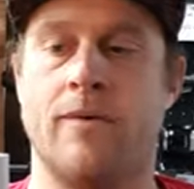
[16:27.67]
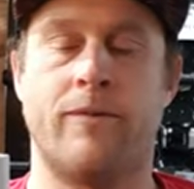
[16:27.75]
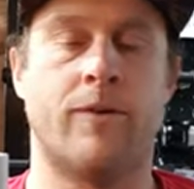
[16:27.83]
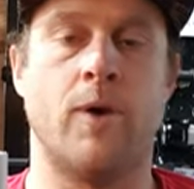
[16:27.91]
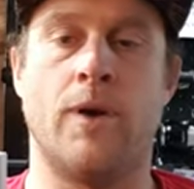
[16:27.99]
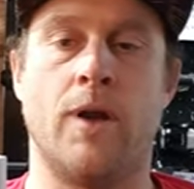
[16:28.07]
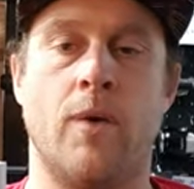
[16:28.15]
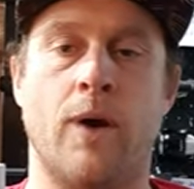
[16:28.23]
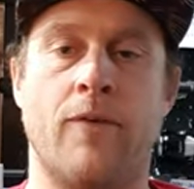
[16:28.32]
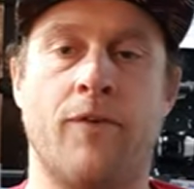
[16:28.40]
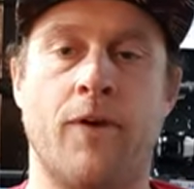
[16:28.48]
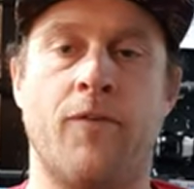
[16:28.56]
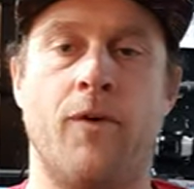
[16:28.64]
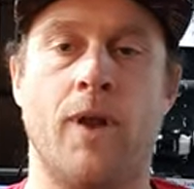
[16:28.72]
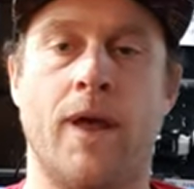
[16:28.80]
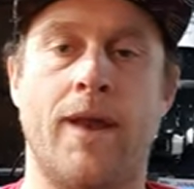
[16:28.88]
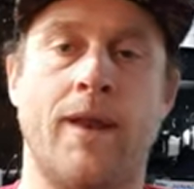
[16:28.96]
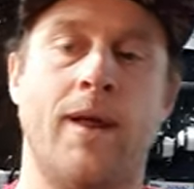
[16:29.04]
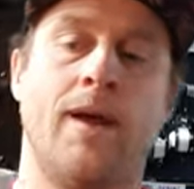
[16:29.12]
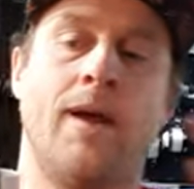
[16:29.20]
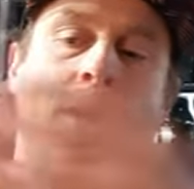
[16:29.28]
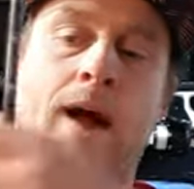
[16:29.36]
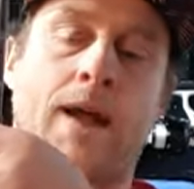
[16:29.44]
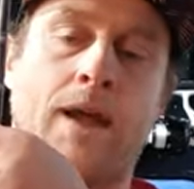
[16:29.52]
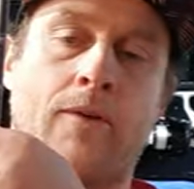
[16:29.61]
It's going nowhere. If I fall in,
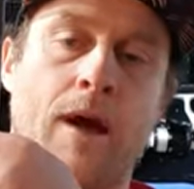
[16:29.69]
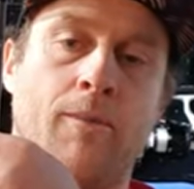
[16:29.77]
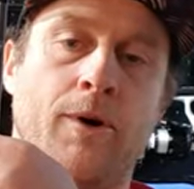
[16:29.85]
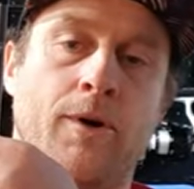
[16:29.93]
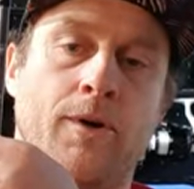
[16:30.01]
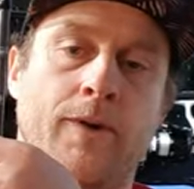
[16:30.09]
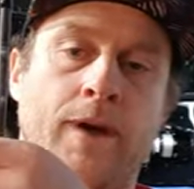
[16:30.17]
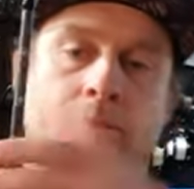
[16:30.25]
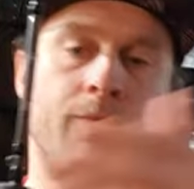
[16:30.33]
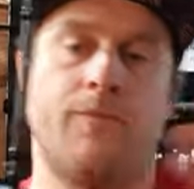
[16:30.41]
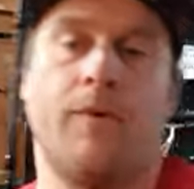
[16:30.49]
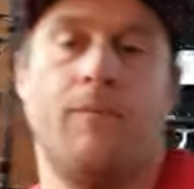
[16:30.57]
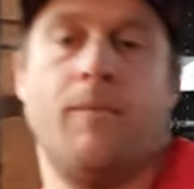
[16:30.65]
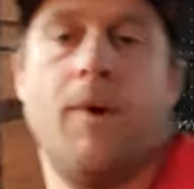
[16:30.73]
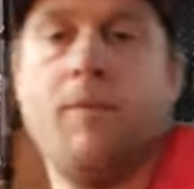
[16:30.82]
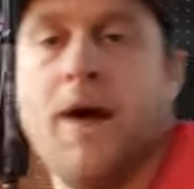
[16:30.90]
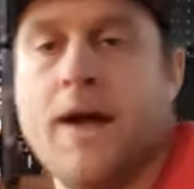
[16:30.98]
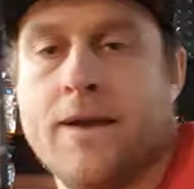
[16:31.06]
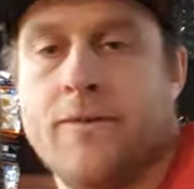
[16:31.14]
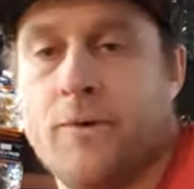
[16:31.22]
I can grab hold of it from my back,